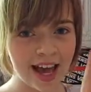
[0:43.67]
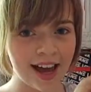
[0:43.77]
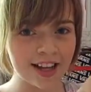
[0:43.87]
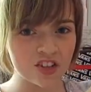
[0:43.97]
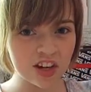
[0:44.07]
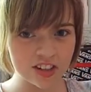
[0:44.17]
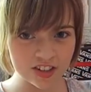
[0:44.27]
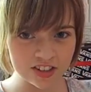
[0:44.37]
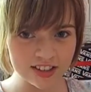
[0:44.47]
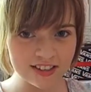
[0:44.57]
Hashtag
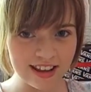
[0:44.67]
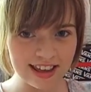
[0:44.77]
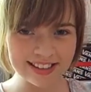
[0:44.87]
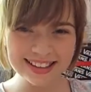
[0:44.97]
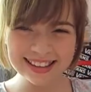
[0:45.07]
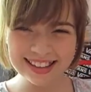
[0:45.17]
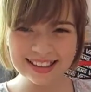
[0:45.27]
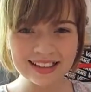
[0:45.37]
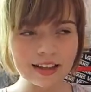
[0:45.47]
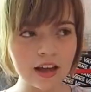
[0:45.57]
suck Sunday.
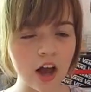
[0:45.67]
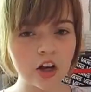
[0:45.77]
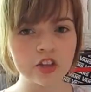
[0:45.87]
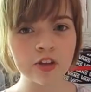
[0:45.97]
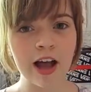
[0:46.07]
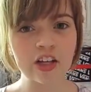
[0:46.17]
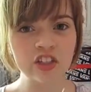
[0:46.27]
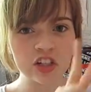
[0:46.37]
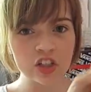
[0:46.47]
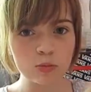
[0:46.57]
I should do
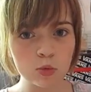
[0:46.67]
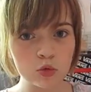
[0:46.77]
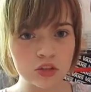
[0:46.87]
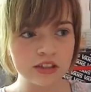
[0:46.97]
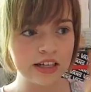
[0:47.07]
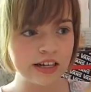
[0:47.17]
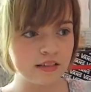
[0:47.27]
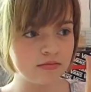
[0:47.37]
hashtag small Sunday.